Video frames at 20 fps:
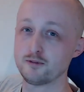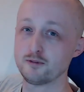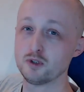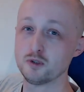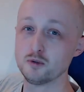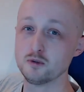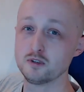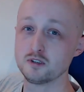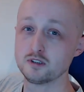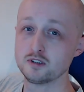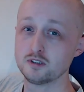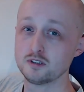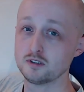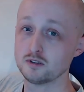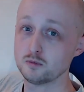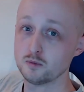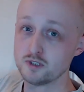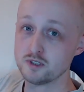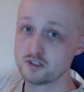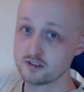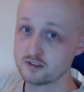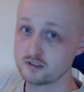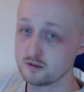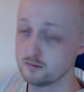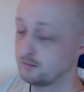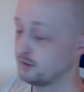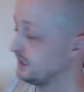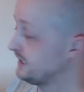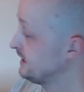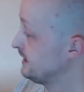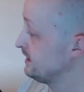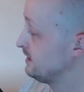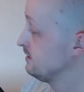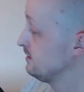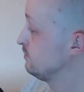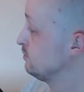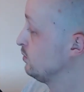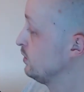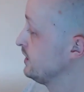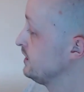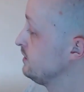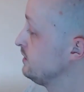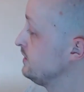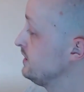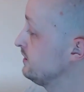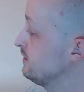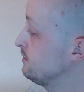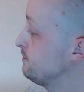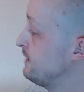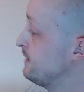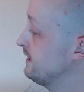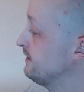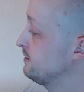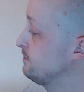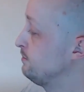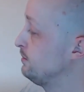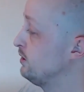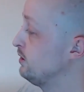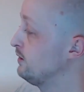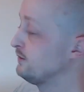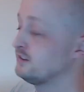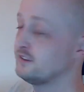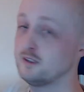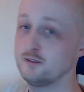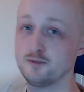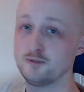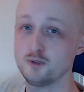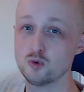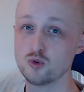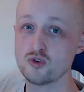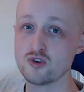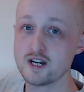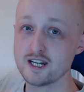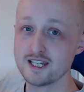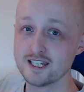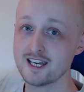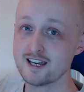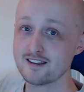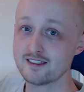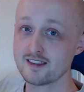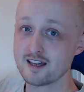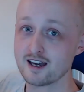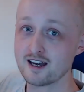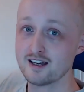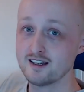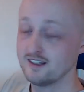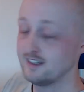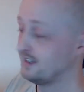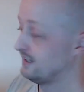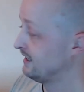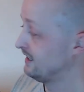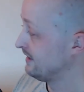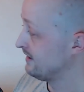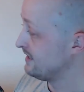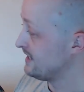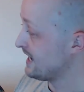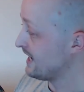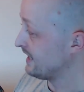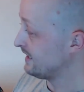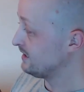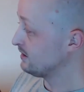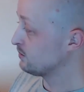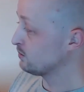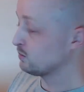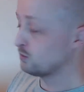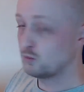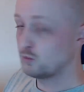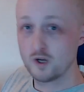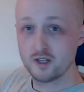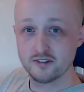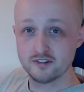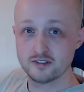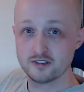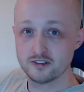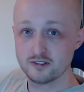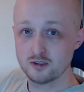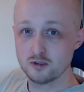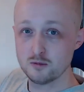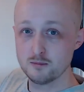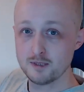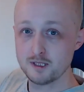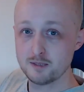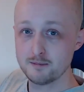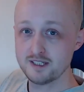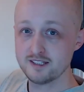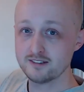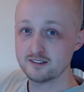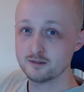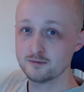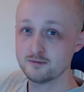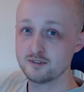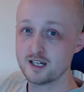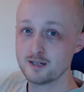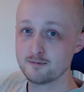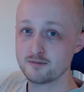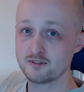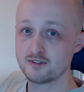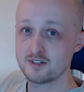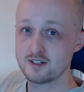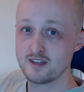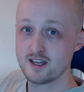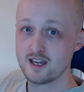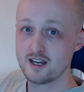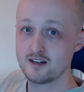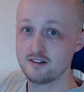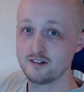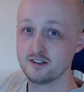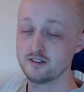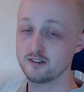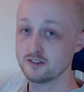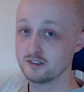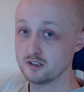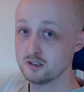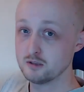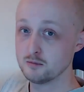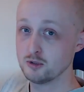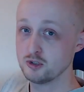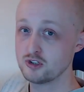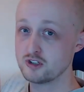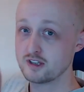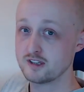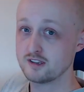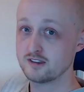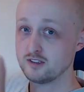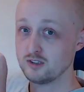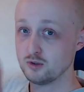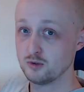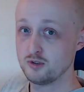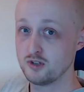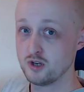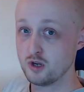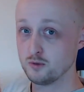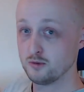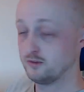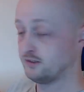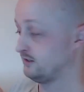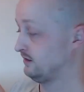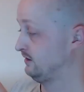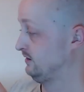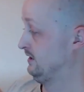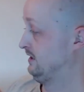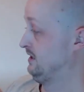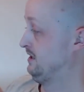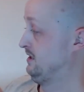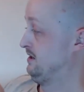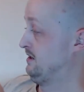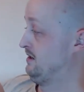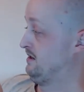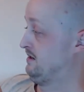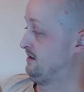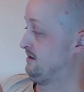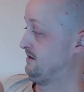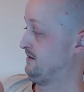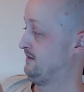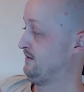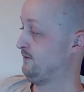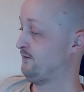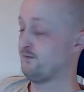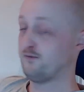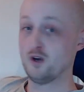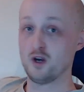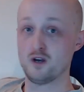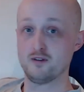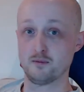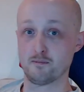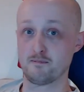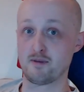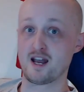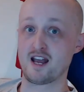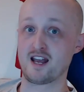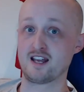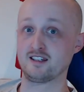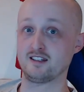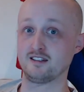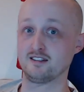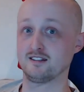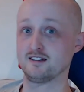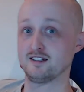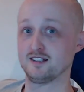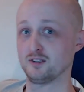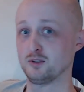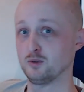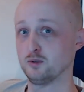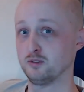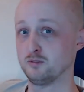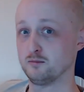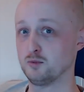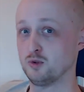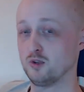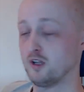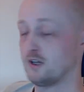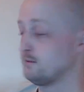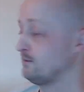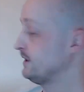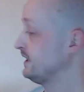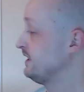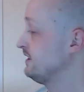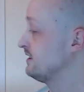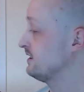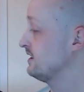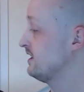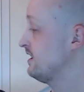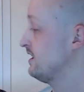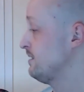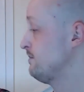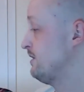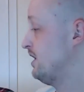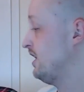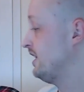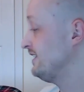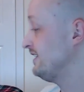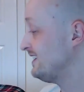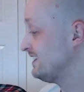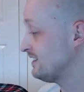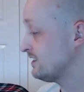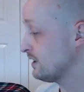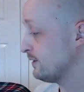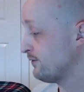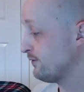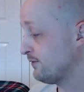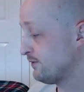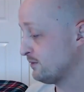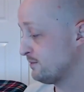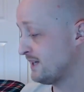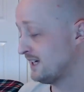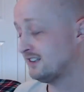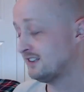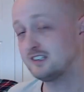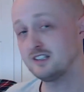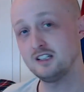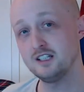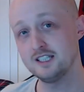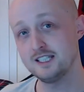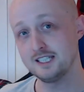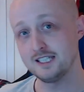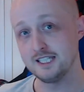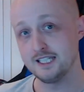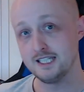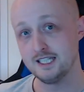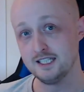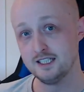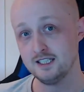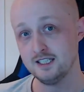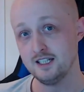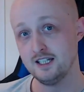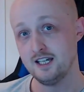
through, which is completely what you'd expect. But obviously if you already get that, the added 1 to 2 millimeters of depth around that area is going to push your nose further back and cause more light bleed. I did suffer from that slightly,